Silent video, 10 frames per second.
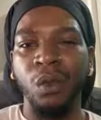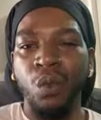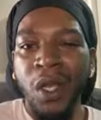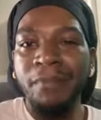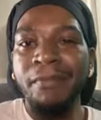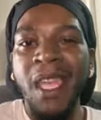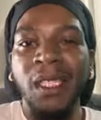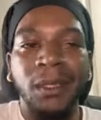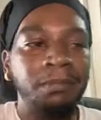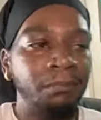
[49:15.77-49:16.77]
What
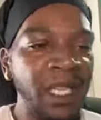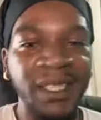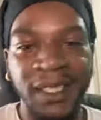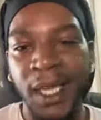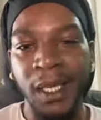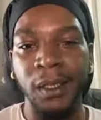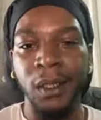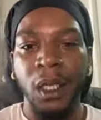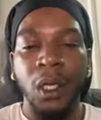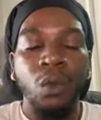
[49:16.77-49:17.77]
makes me tick?
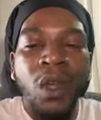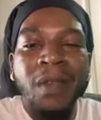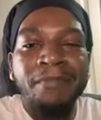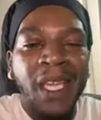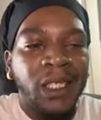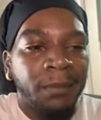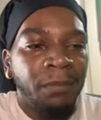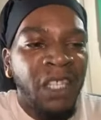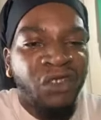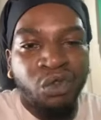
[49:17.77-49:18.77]
What makes
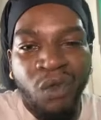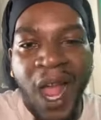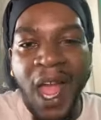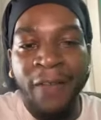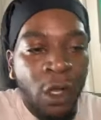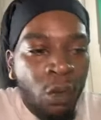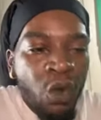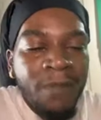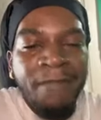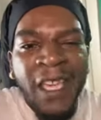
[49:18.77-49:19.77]
me thrive?
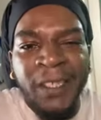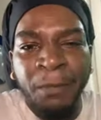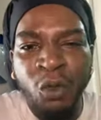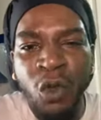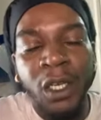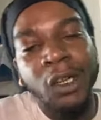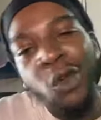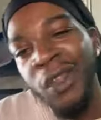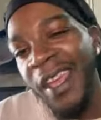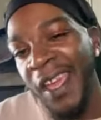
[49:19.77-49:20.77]
What makes me want to go
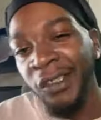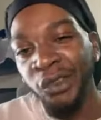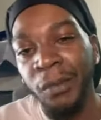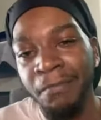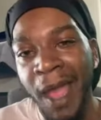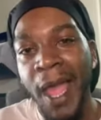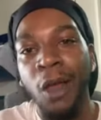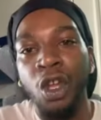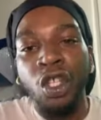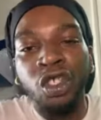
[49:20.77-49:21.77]
the extra mile
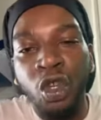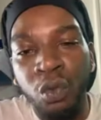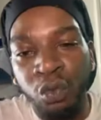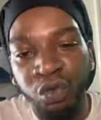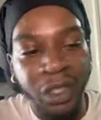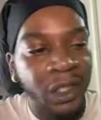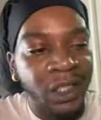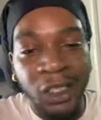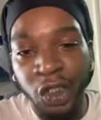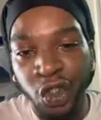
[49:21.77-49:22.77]
to
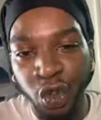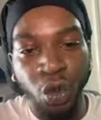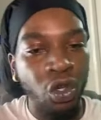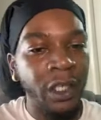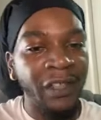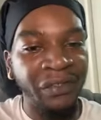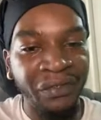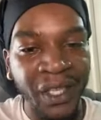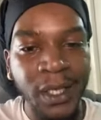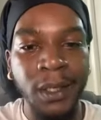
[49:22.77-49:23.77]
really ensure that
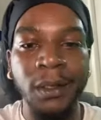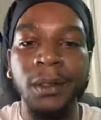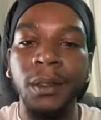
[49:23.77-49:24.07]
things